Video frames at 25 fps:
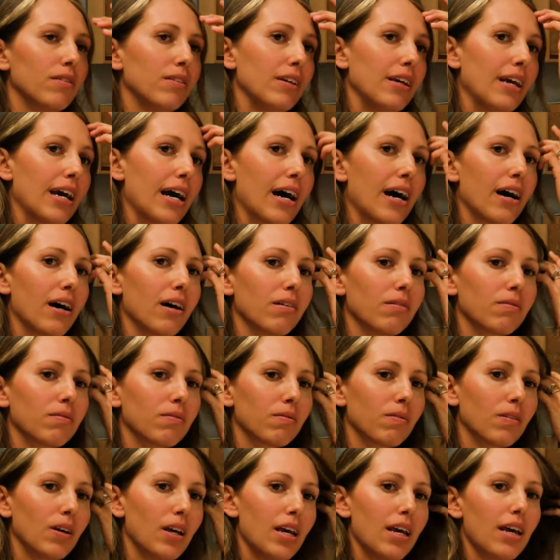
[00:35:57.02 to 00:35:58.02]
in yeah.
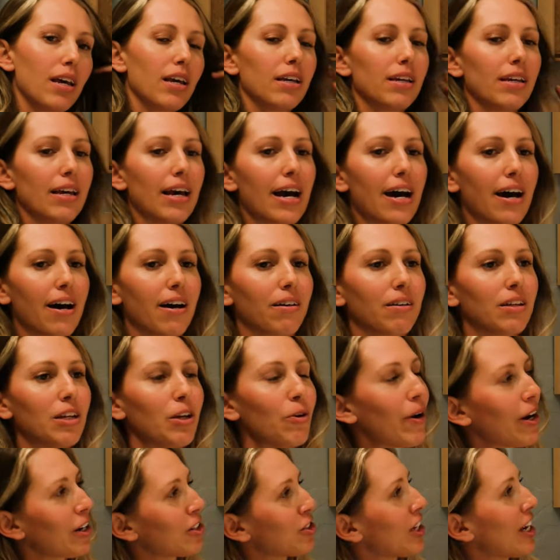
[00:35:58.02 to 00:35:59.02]
person? Yeah. You
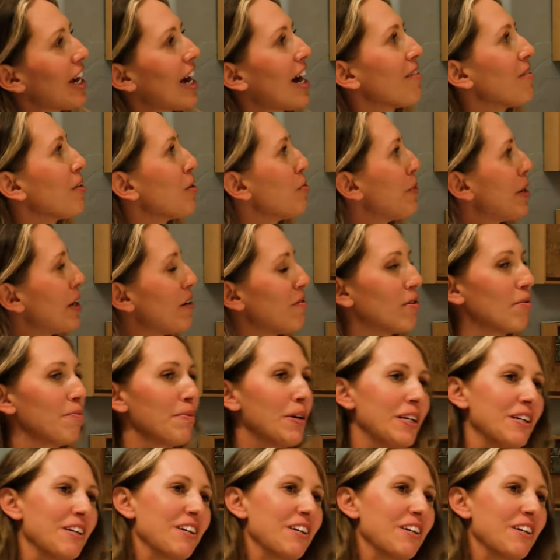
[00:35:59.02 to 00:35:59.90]
actually have a bit of him in